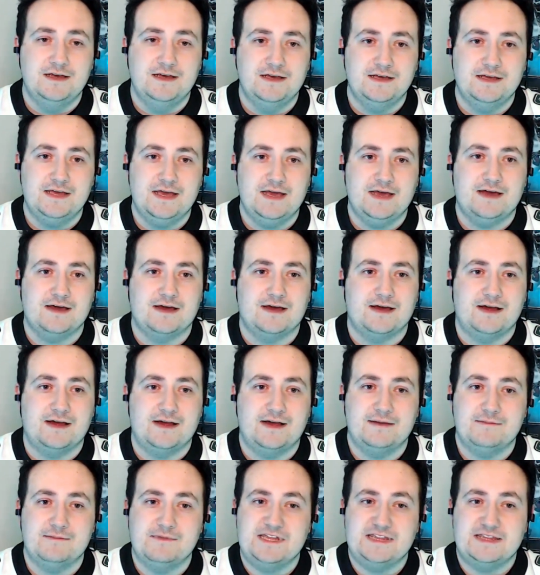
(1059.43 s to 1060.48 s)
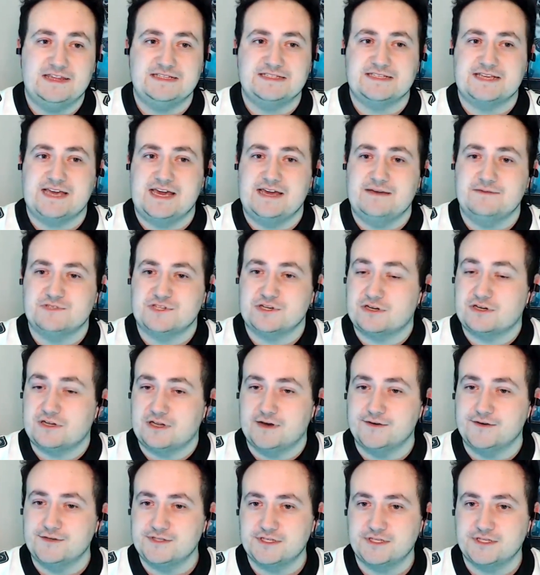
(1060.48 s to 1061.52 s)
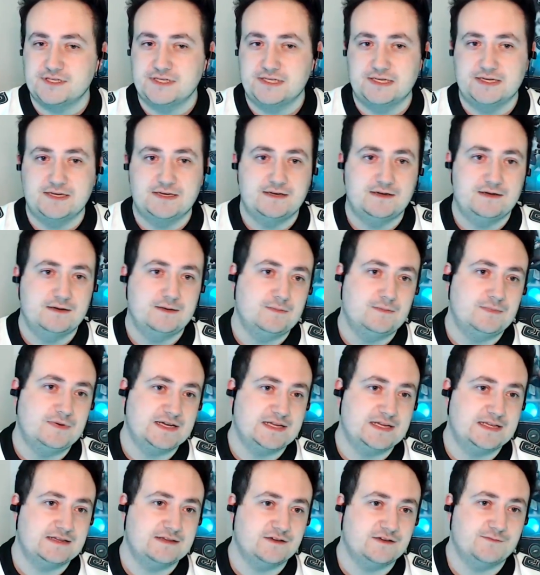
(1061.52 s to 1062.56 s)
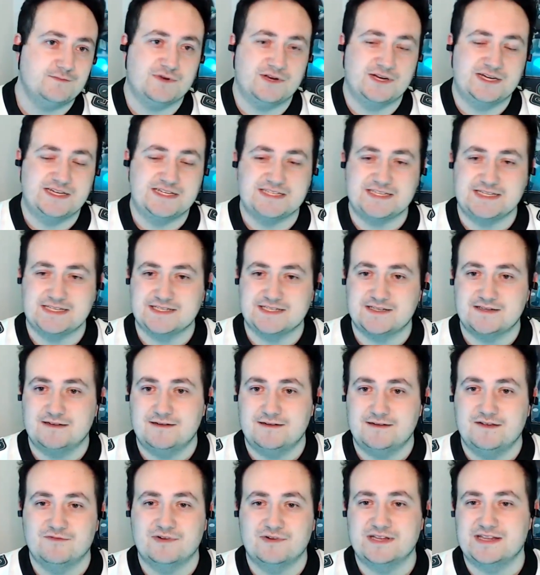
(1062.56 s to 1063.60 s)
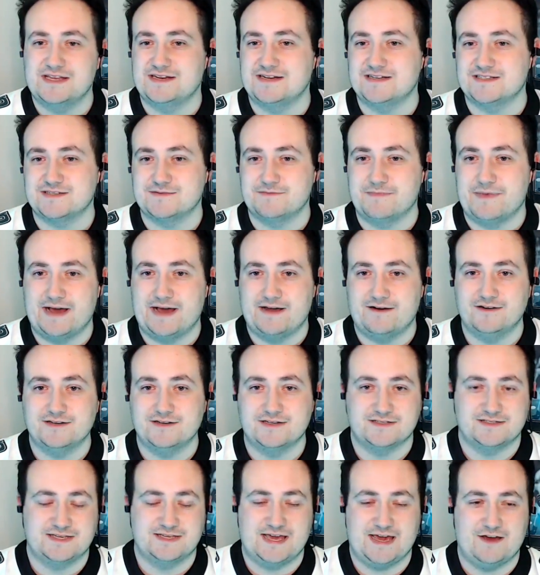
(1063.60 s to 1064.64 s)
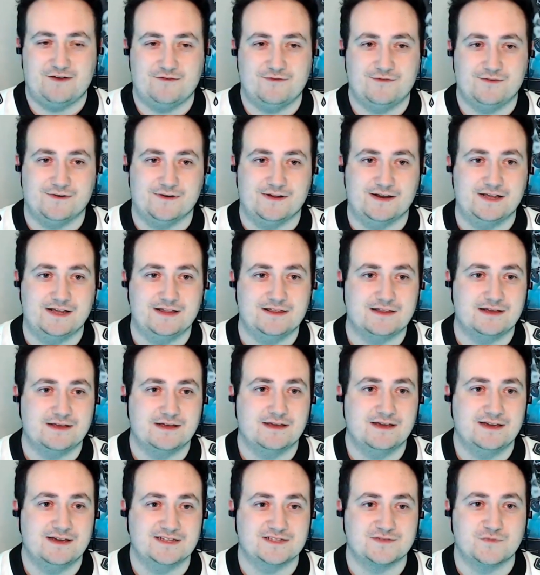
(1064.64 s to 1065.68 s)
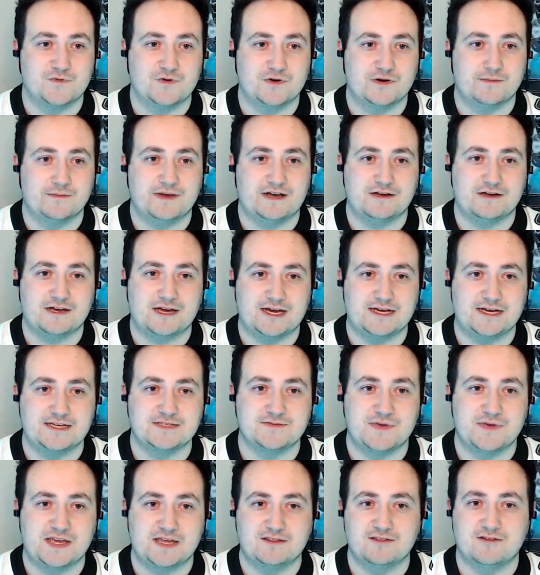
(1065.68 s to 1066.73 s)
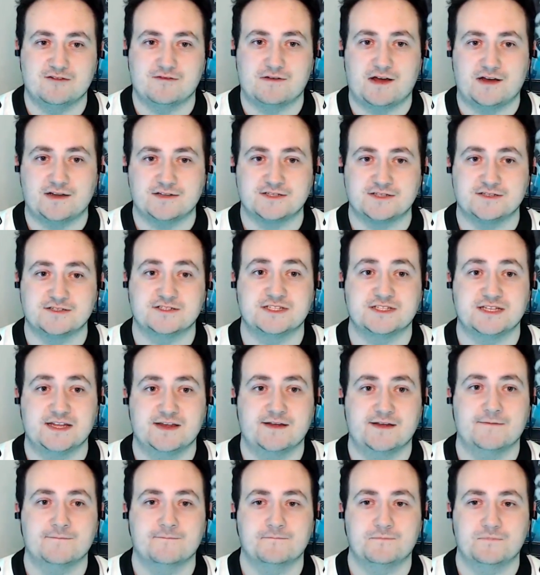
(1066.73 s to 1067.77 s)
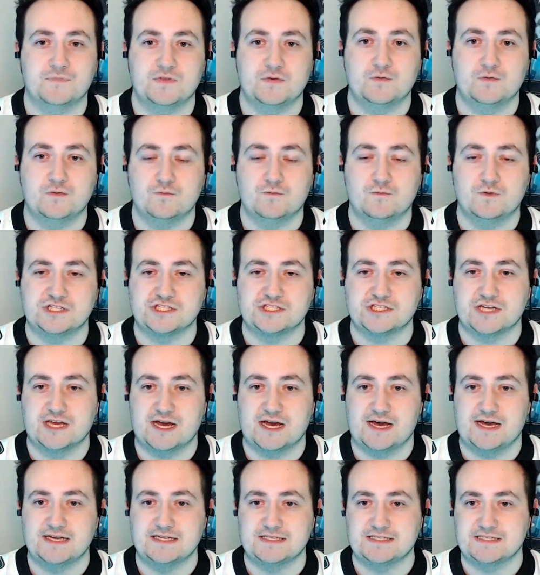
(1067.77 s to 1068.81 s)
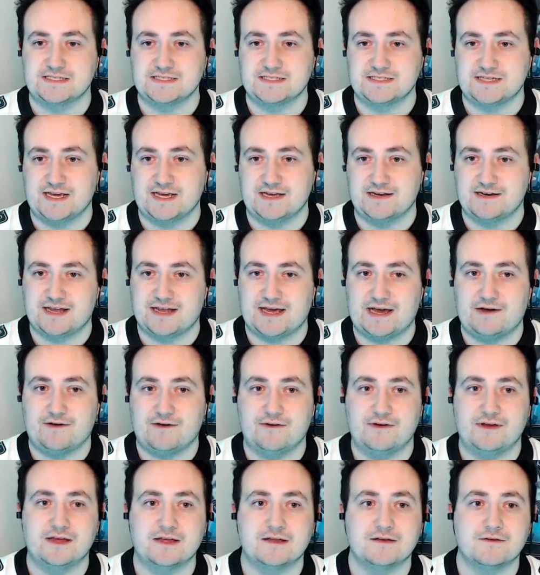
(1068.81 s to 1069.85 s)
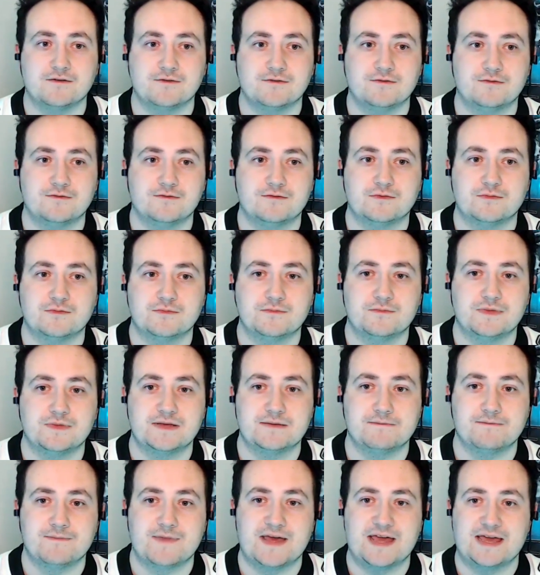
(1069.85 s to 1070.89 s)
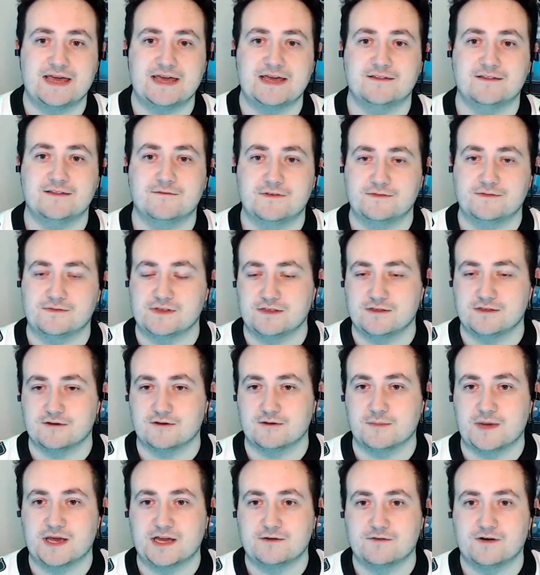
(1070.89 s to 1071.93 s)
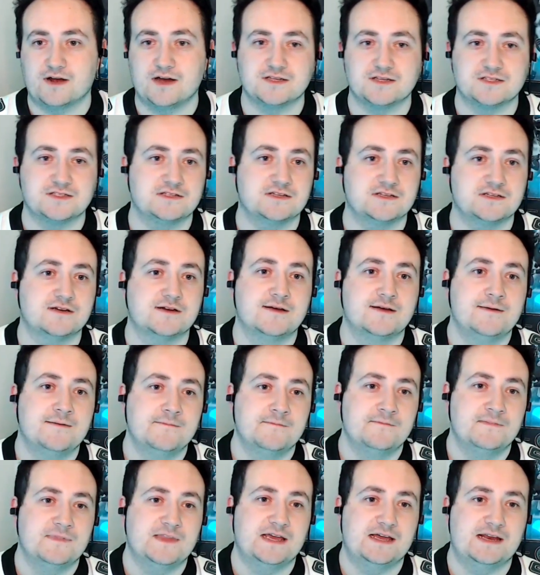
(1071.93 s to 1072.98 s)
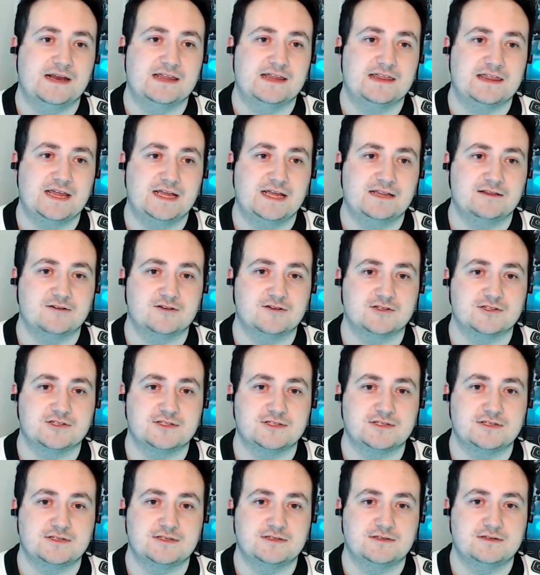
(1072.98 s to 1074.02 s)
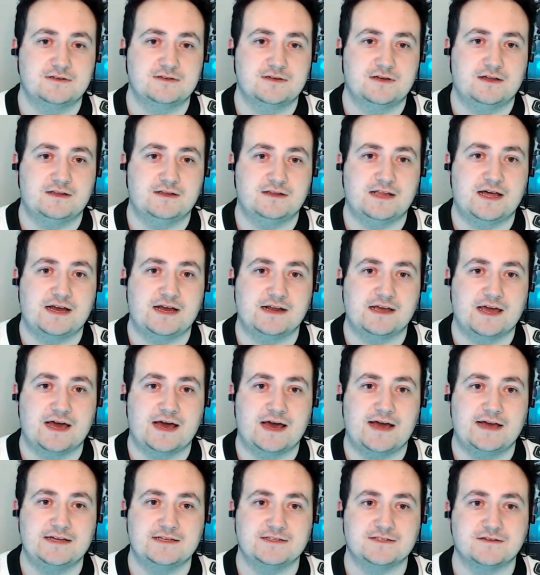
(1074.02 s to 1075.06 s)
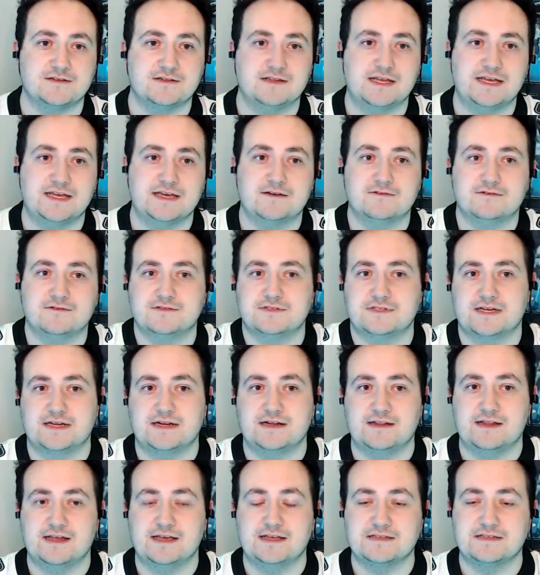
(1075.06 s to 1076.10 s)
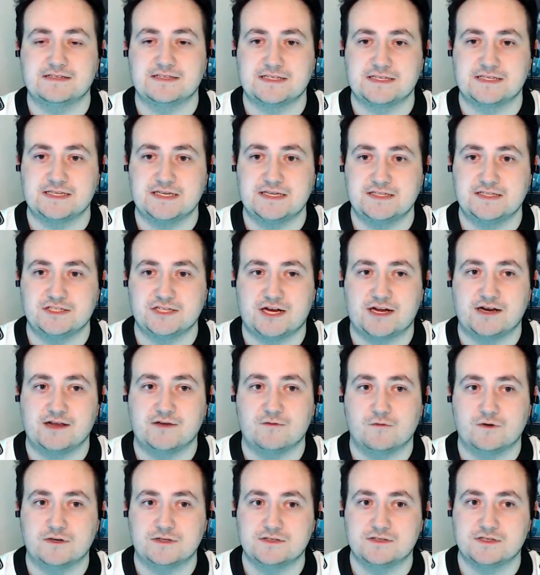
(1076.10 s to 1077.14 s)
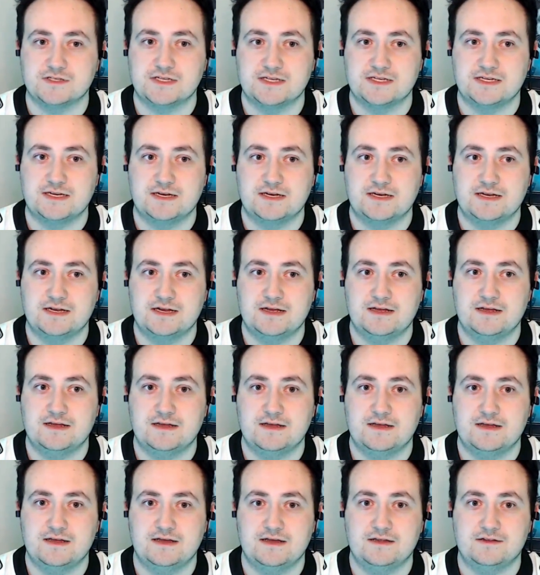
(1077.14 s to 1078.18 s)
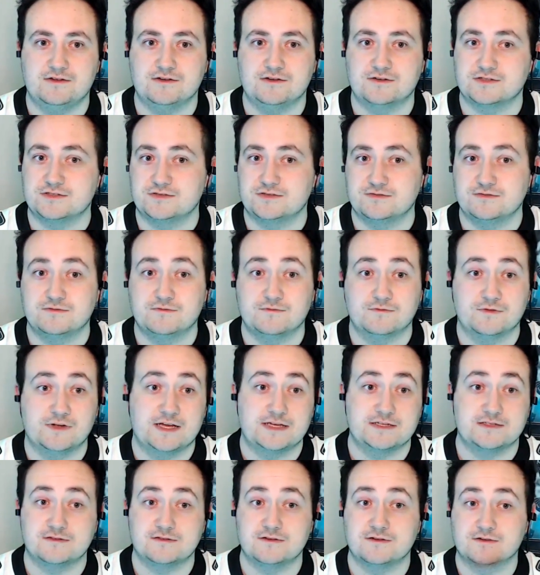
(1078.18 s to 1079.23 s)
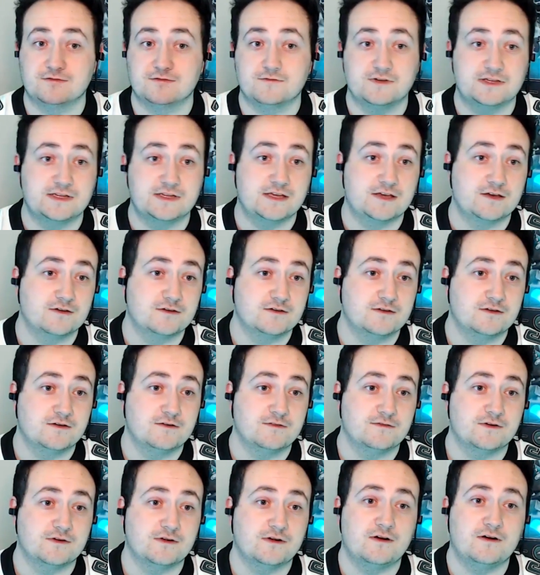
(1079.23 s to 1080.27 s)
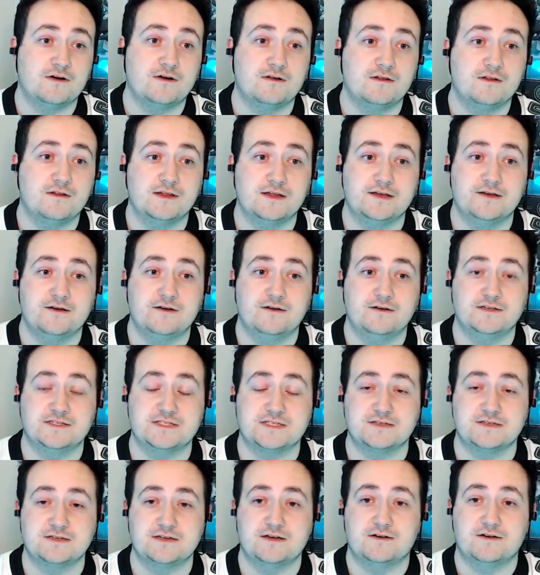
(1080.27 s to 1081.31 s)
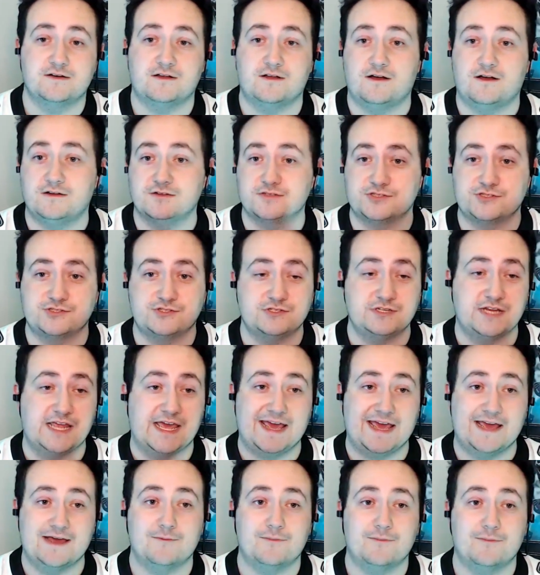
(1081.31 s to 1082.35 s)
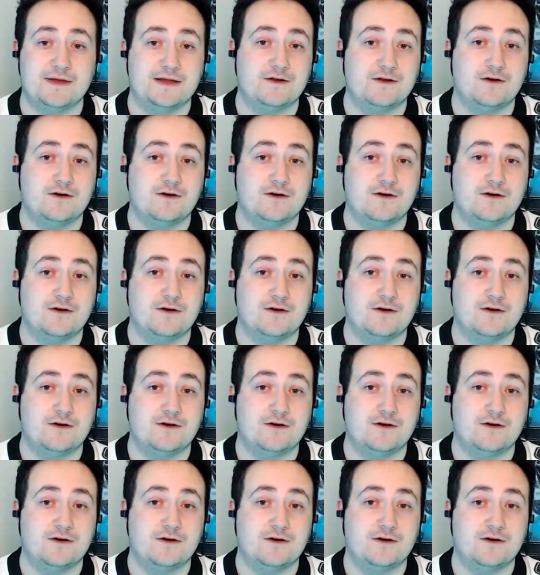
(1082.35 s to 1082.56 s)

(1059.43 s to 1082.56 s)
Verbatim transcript: yeah, I mean these games are close, but they're preseason. It really doesn't matter. It doesn't count for anything. It's more about guys making the roster, seeing which guys stand out and who will be making the 53 man roster. And I think there's a lot of guys on the Eagles that I like to see. Johnny Wilson looks has looked really good overall uh, all camp and